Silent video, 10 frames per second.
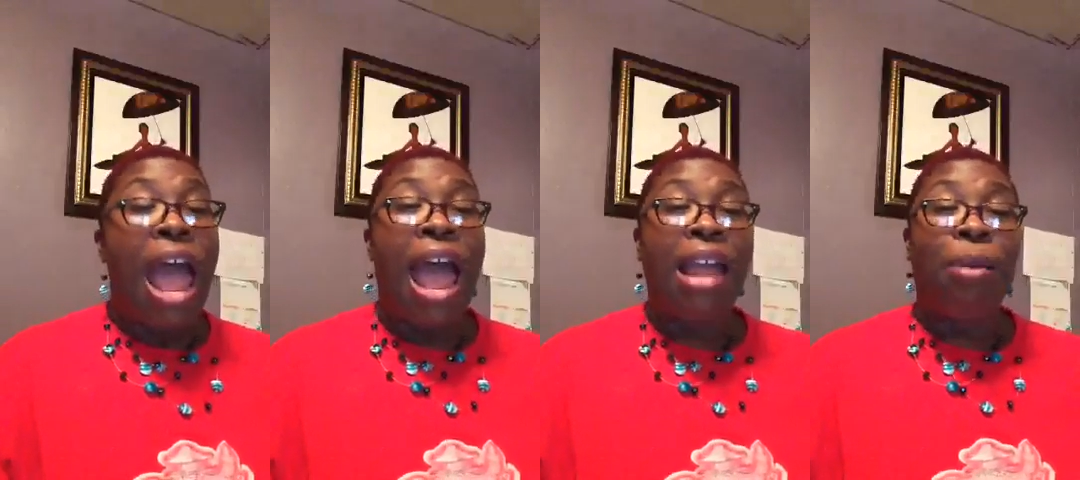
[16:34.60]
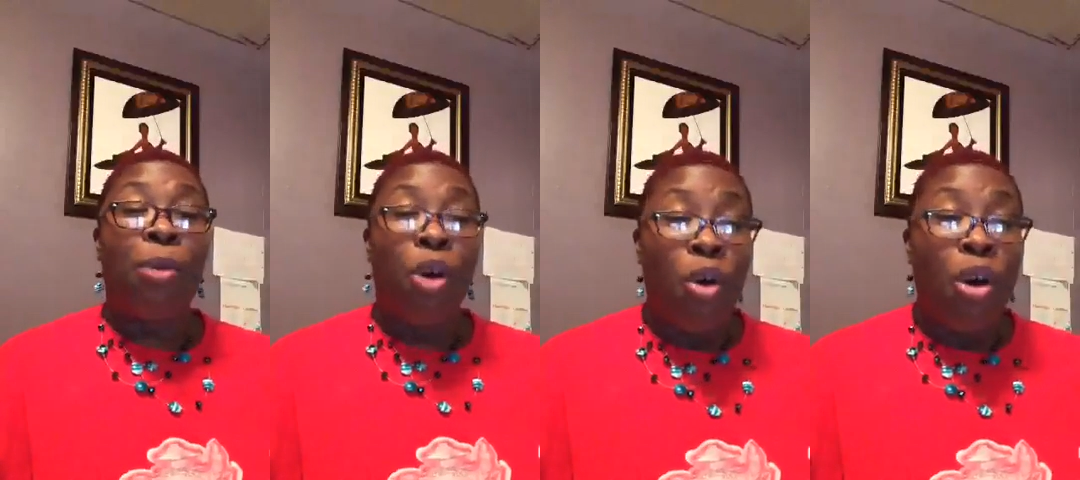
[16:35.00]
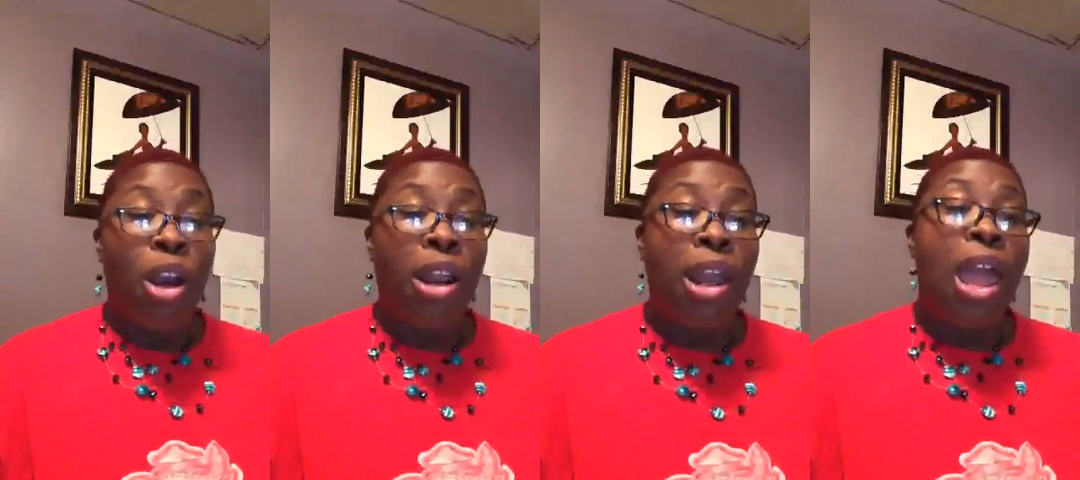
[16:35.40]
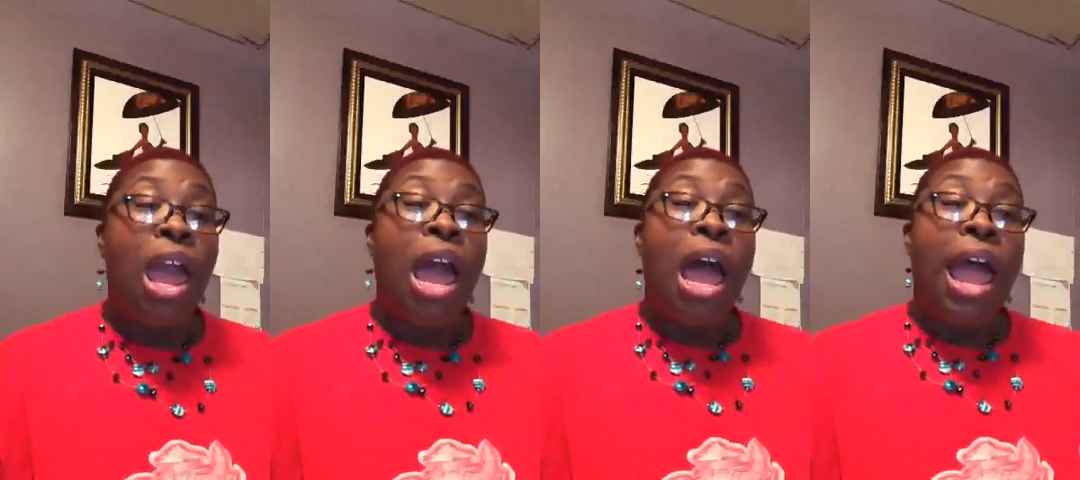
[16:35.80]
I am on
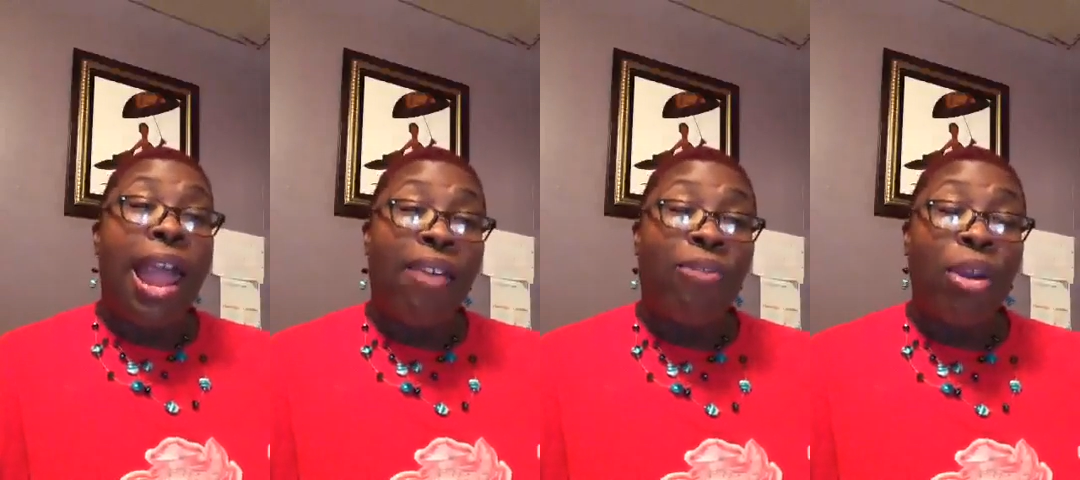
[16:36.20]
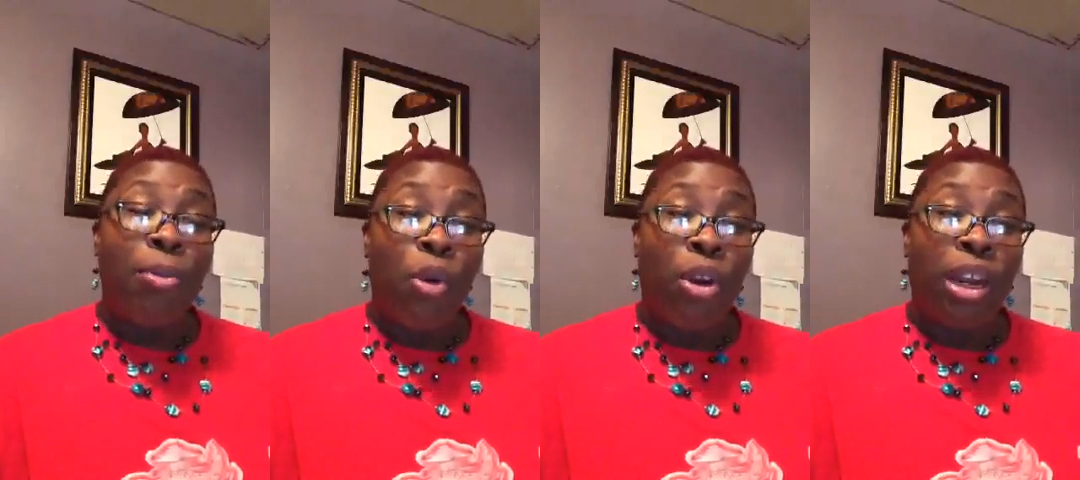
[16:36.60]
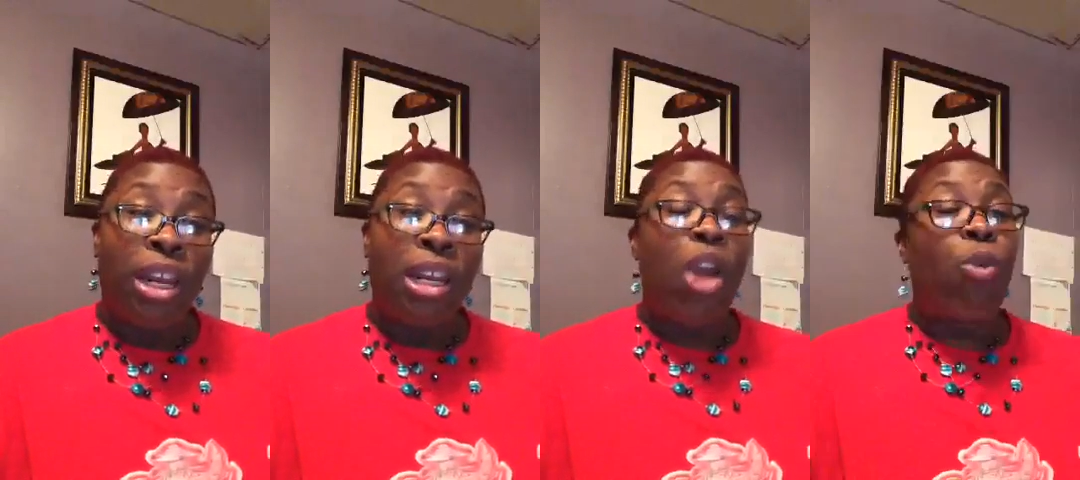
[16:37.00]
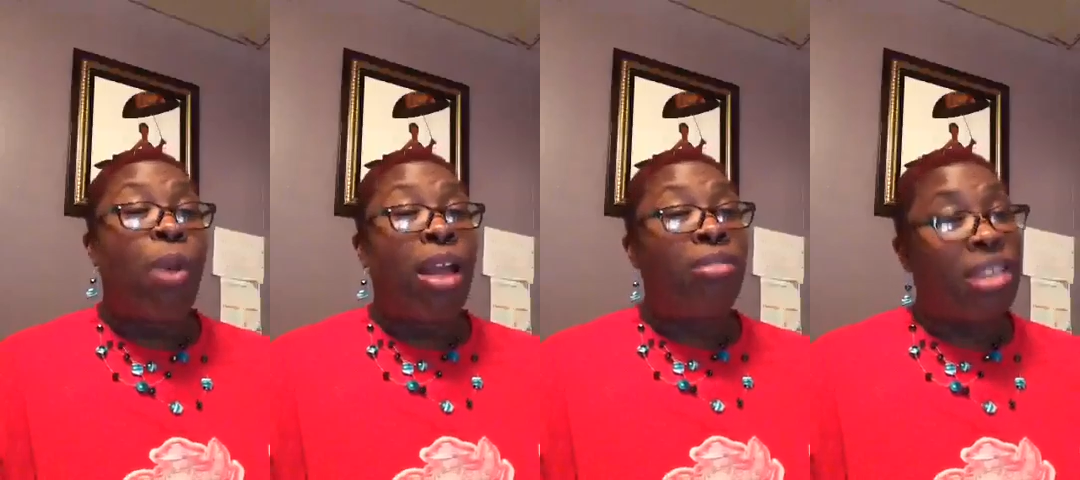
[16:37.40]
every morning
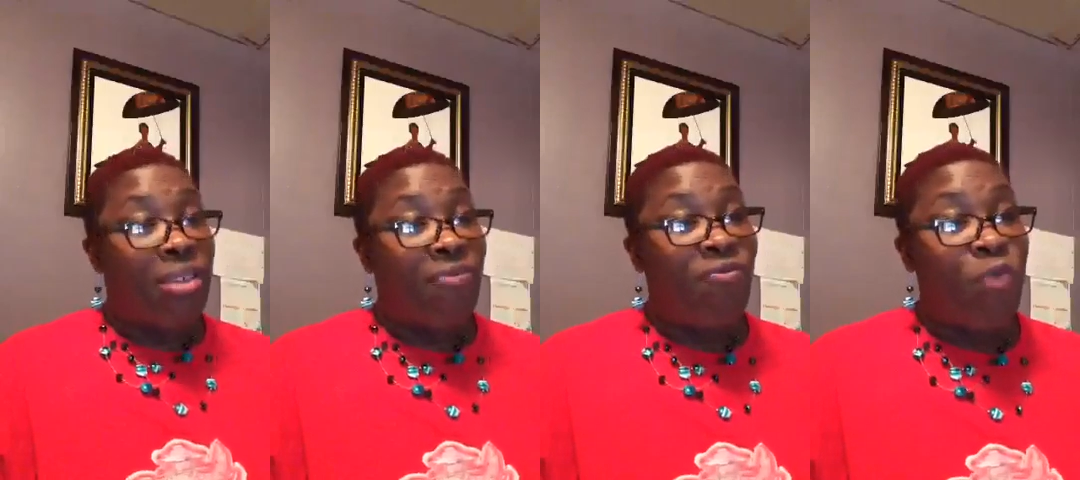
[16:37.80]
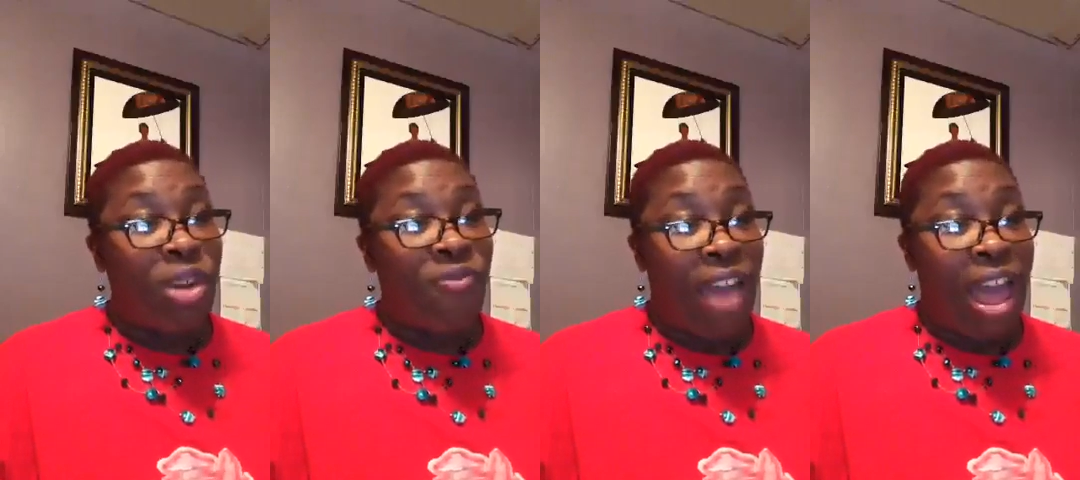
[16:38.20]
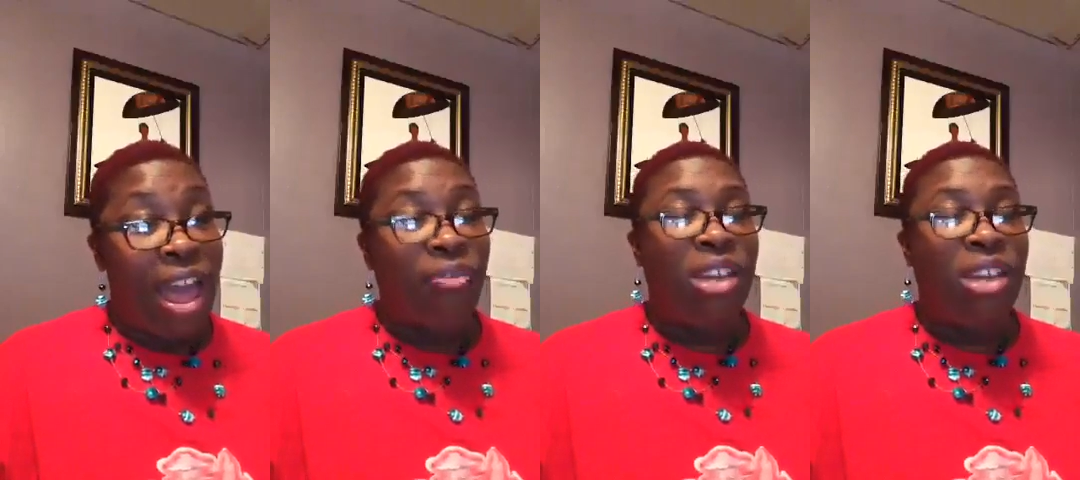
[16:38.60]
around 7:45.